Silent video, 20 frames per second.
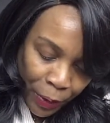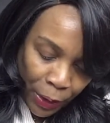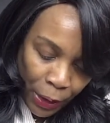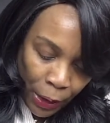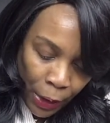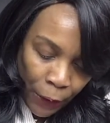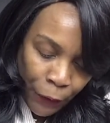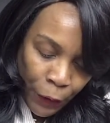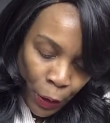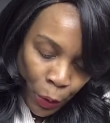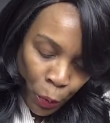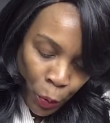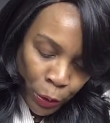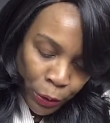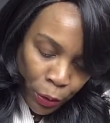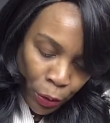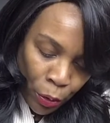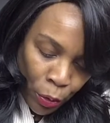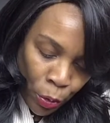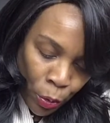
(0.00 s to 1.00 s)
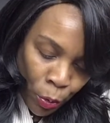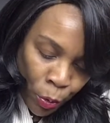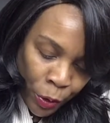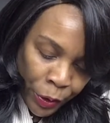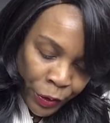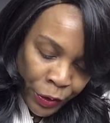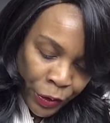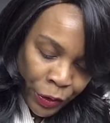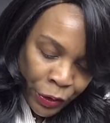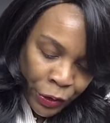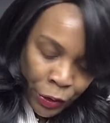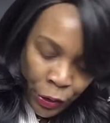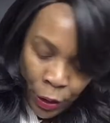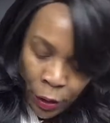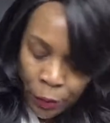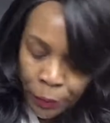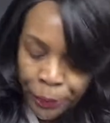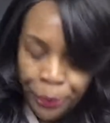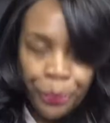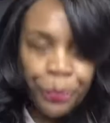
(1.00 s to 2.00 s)
if you don't want the Kors to
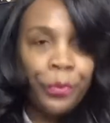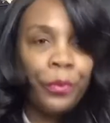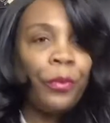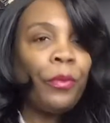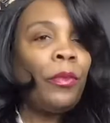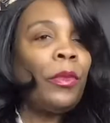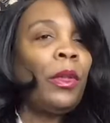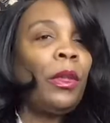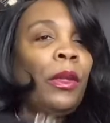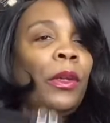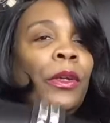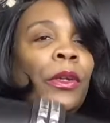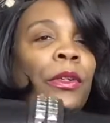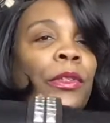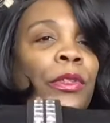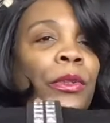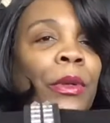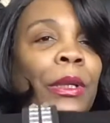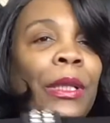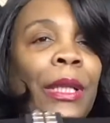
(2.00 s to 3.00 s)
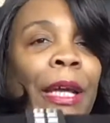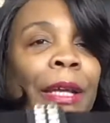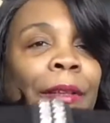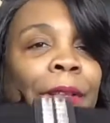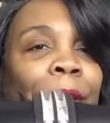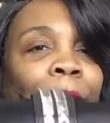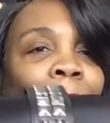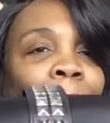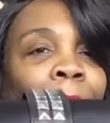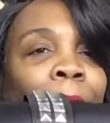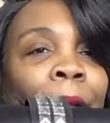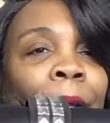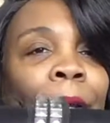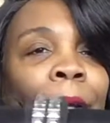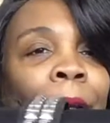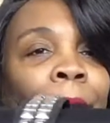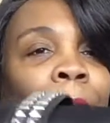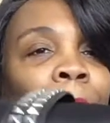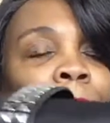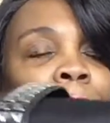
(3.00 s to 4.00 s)
show, you could do it like that.
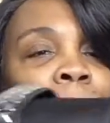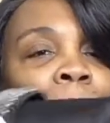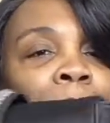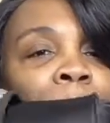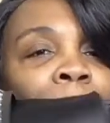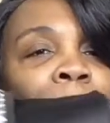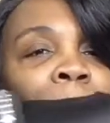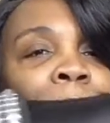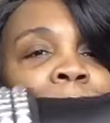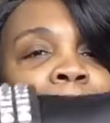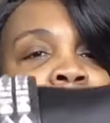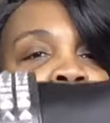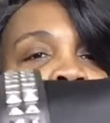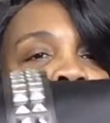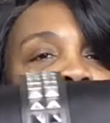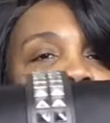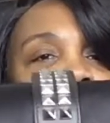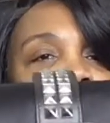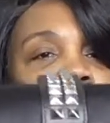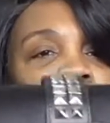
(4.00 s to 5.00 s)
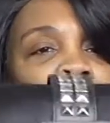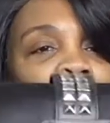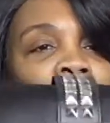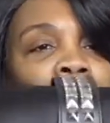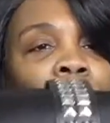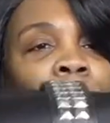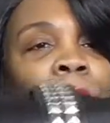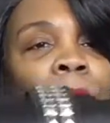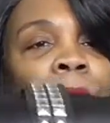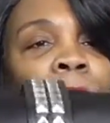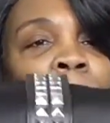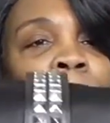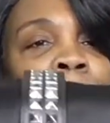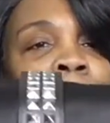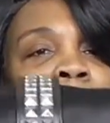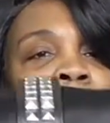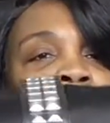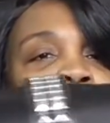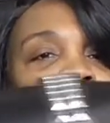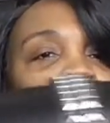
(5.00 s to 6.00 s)
And then you have this look here,
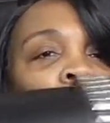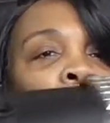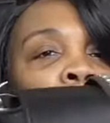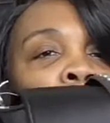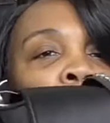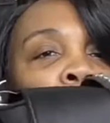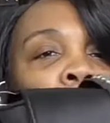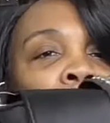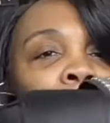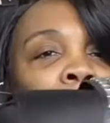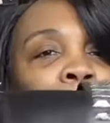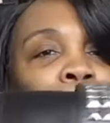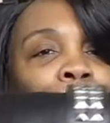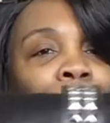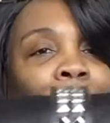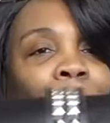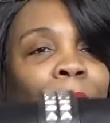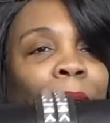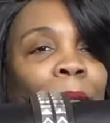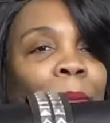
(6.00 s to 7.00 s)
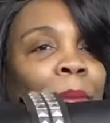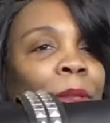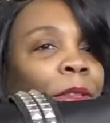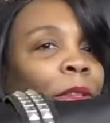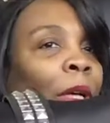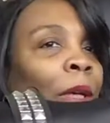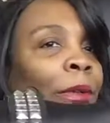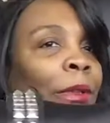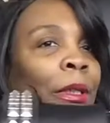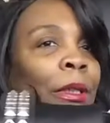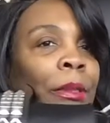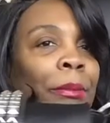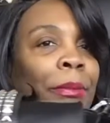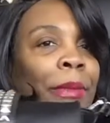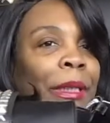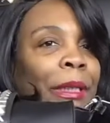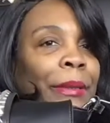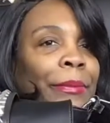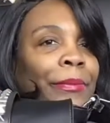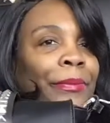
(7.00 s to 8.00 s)
if you don't want all that bling. But y'all know
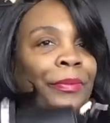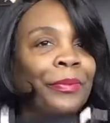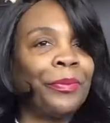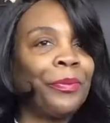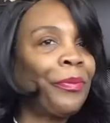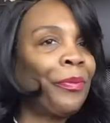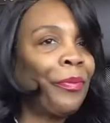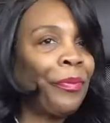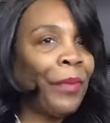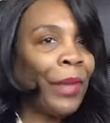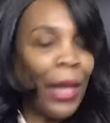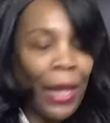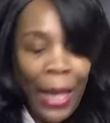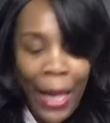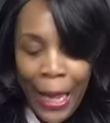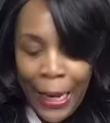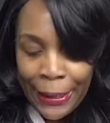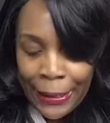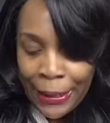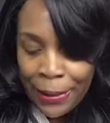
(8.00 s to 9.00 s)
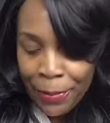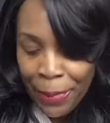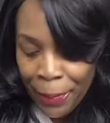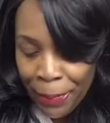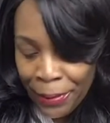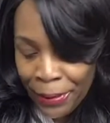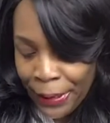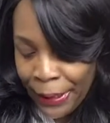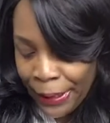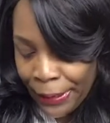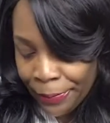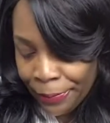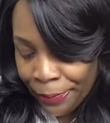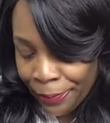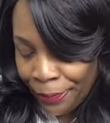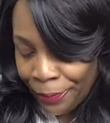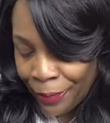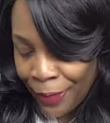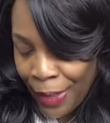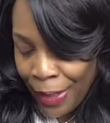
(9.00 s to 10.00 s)
me, I need my bling.
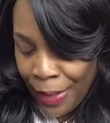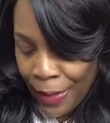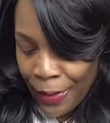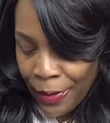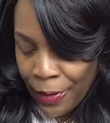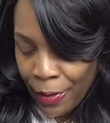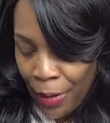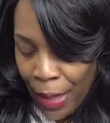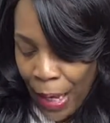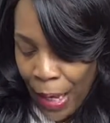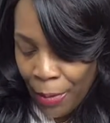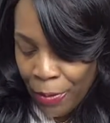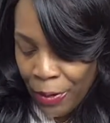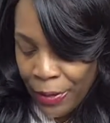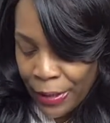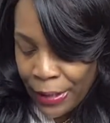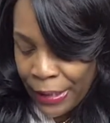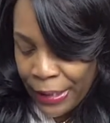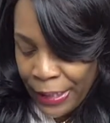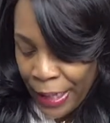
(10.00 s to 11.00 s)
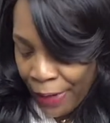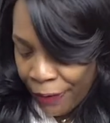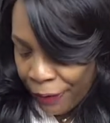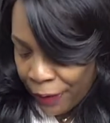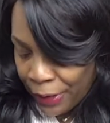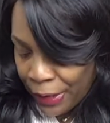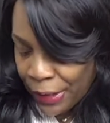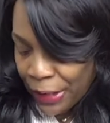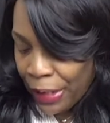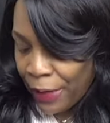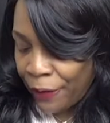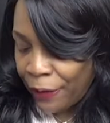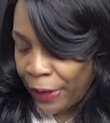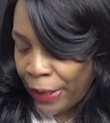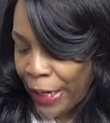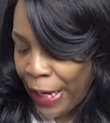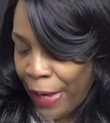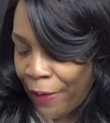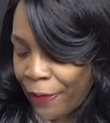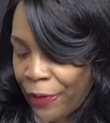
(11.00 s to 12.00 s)
So I will definitely, definitely
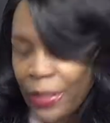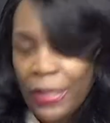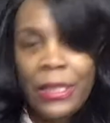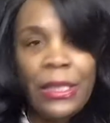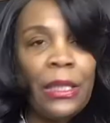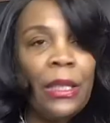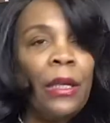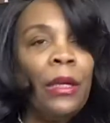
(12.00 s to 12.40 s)
have this.